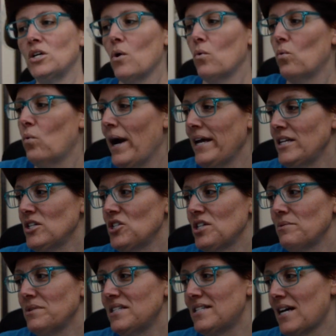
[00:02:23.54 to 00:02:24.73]
When she
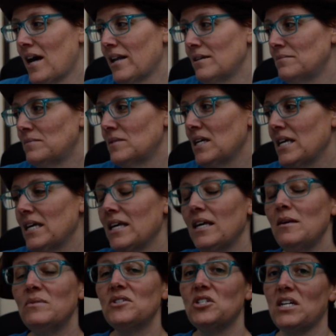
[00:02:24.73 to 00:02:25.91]
was done,
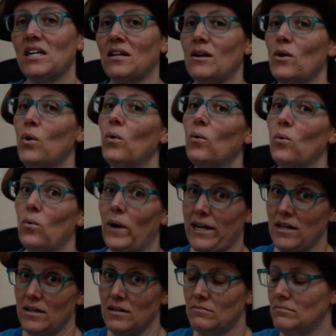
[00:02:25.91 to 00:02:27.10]
Imogene waited.